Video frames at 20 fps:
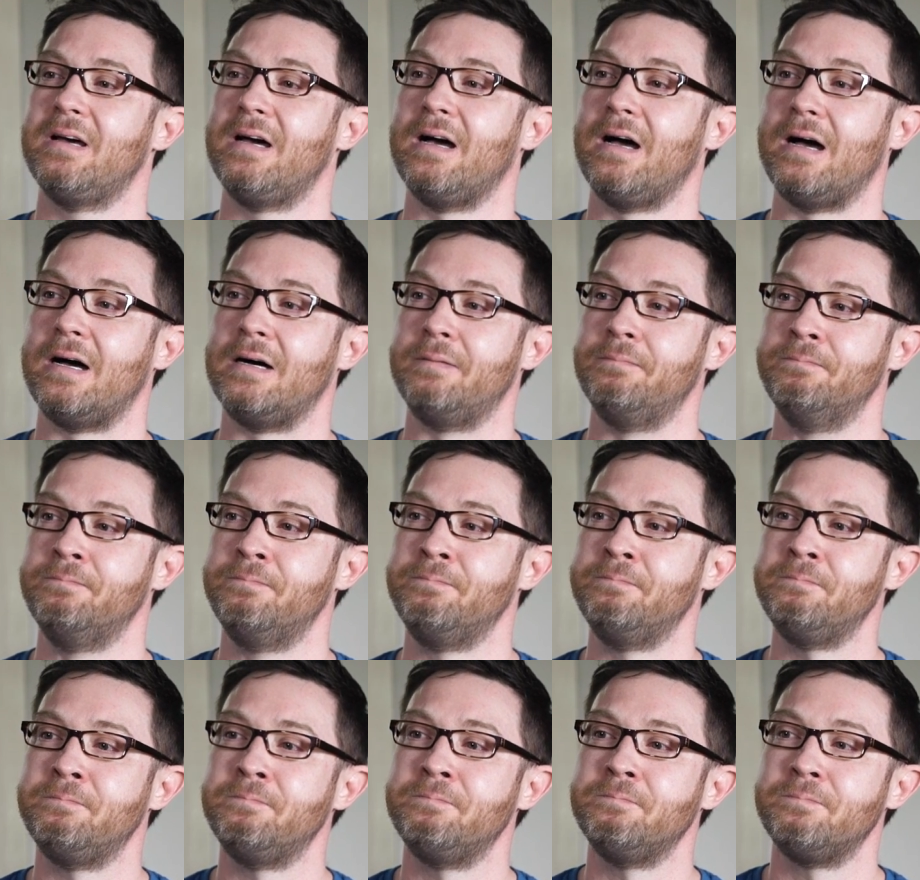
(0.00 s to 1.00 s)

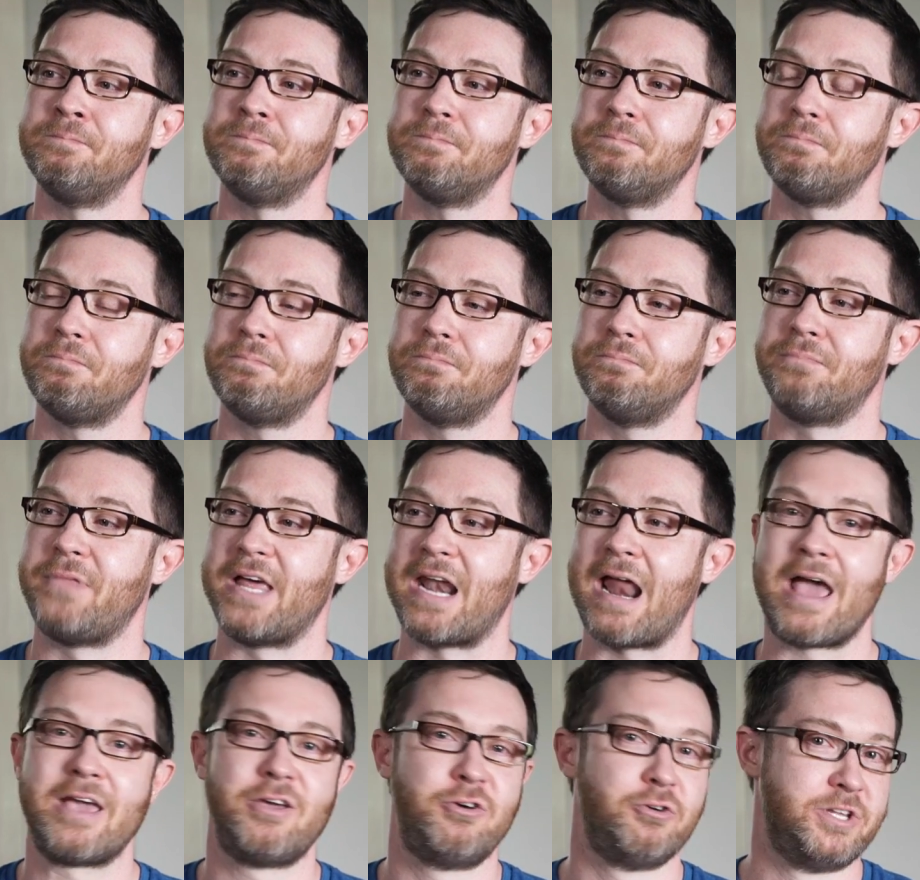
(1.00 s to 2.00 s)
That
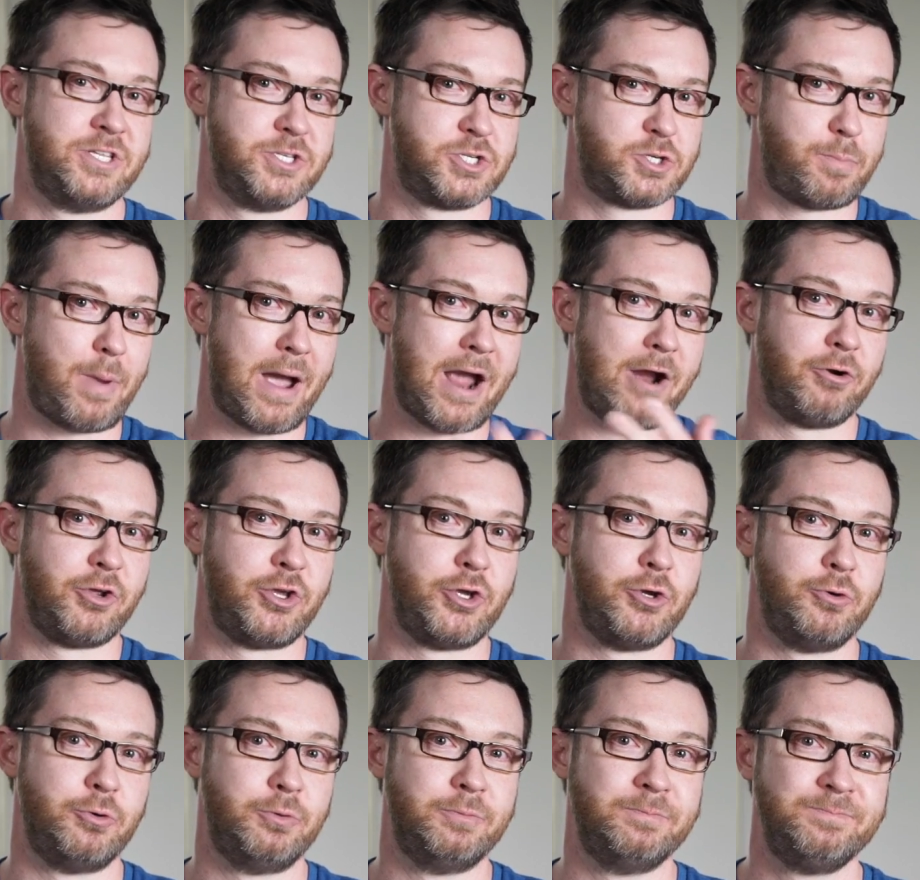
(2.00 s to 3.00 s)
I could inspire
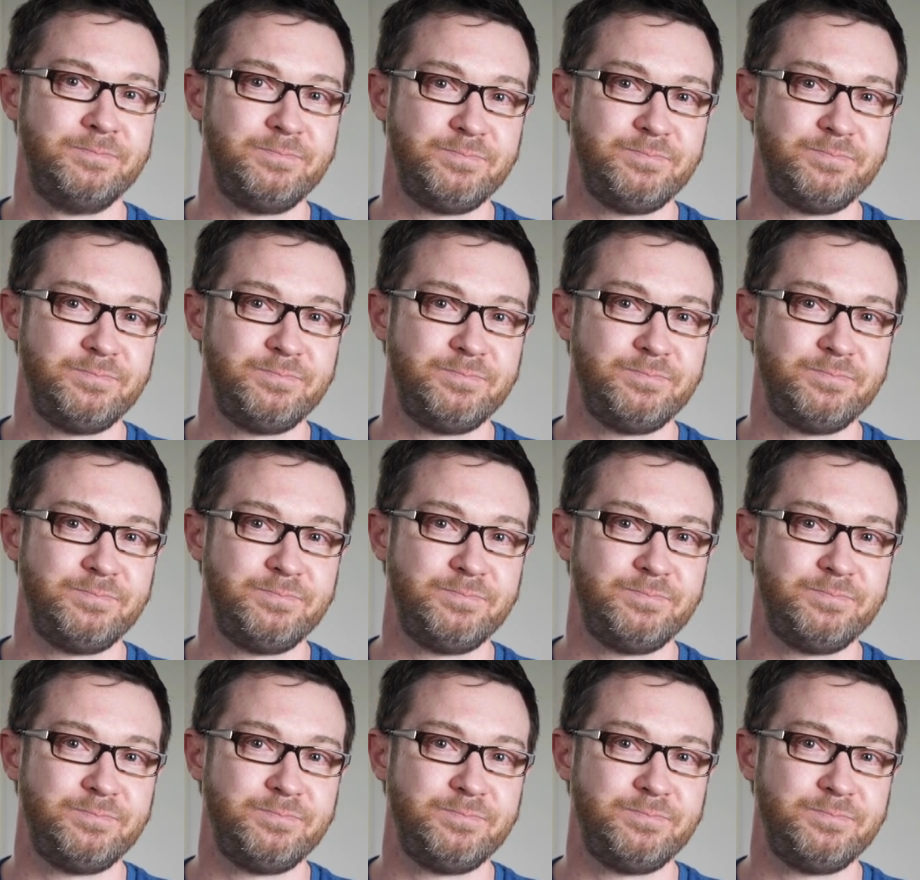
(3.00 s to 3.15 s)
you